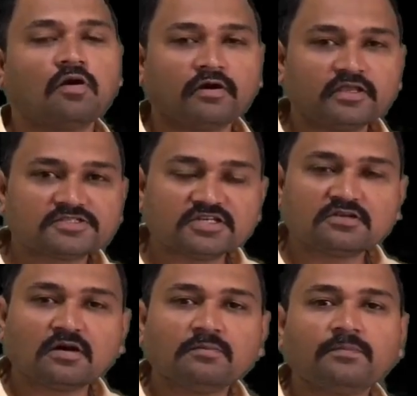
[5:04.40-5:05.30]
coordination
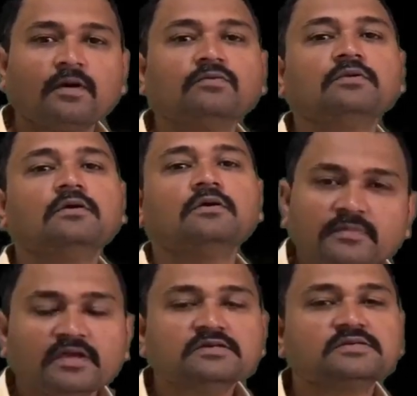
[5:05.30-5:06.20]
compound
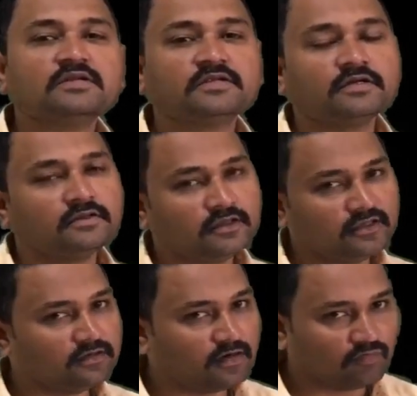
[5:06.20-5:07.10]
is written
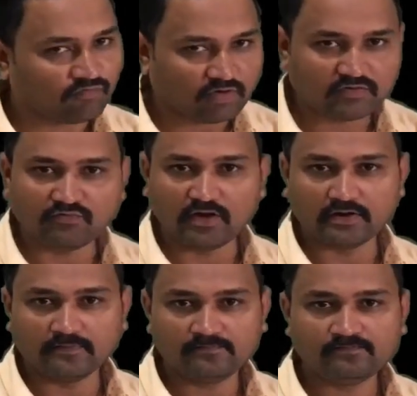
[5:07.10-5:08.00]
in a one word.